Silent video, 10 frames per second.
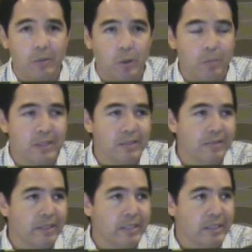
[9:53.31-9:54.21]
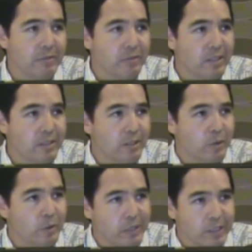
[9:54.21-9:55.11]
a robust finding in Fresno
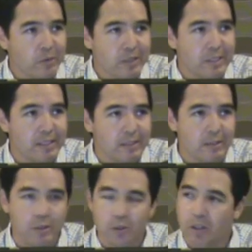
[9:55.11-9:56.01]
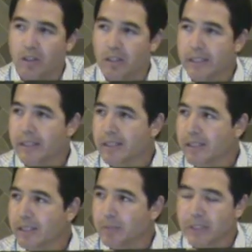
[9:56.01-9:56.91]
and we don't see it so strongly
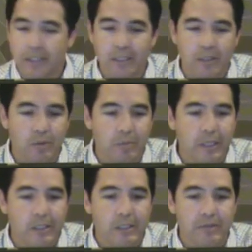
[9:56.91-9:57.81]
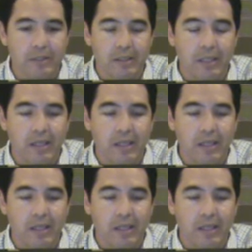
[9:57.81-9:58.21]
in Modesto and Bakersfield.